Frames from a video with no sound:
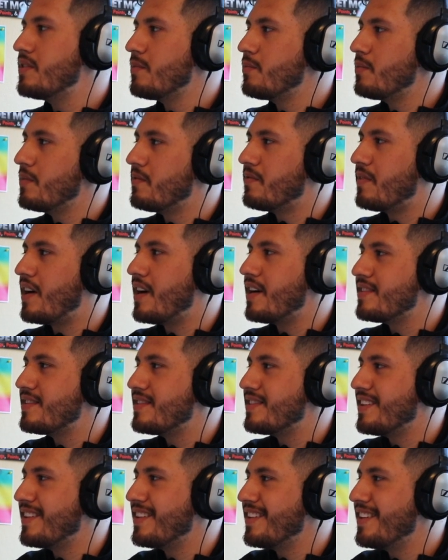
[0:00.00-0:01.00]
some
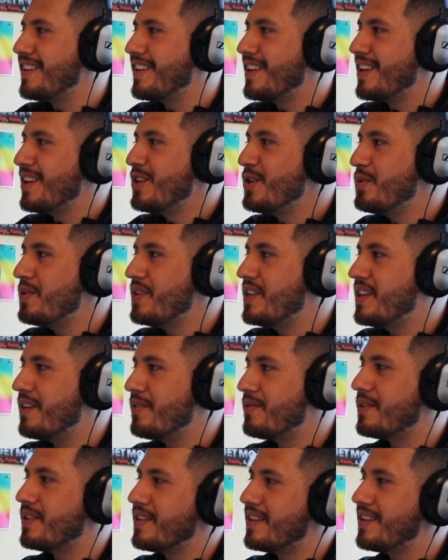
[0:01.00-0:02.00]
advice that you would
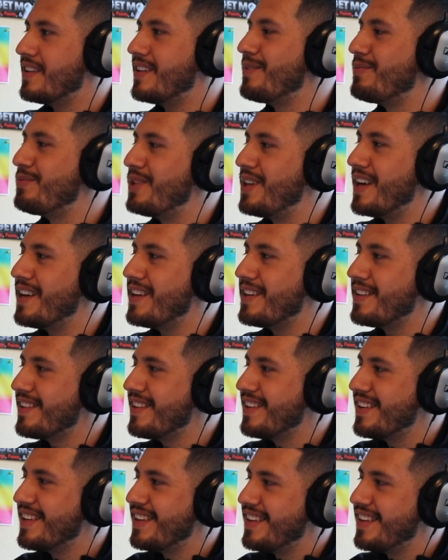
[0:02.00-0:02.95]
give a player,